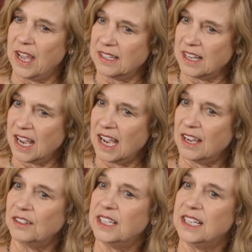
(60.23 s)
That's
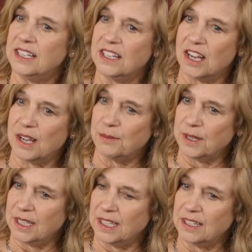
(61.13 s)
how I ended up
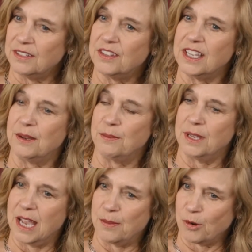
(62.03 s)
in the
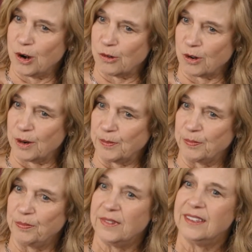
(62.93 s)
MBA program
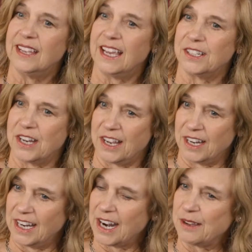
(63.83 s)

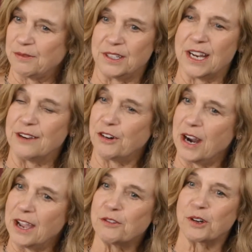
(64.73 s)
and I never
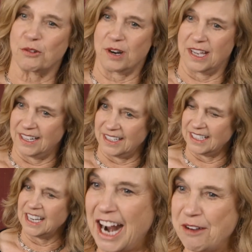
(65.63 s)
have regretted
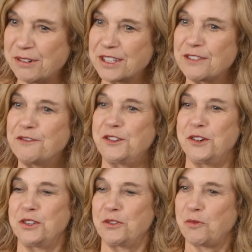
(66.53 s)
it. I was the
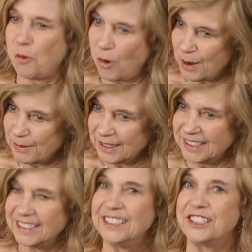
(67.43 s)
first
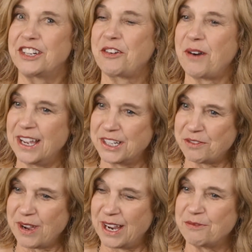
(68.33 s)
woman to
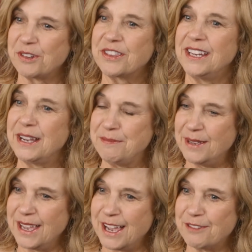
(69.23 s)
graduate with an
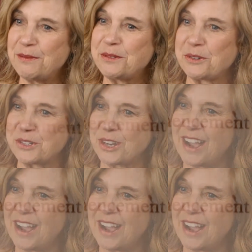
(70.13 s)
MBA from Georgia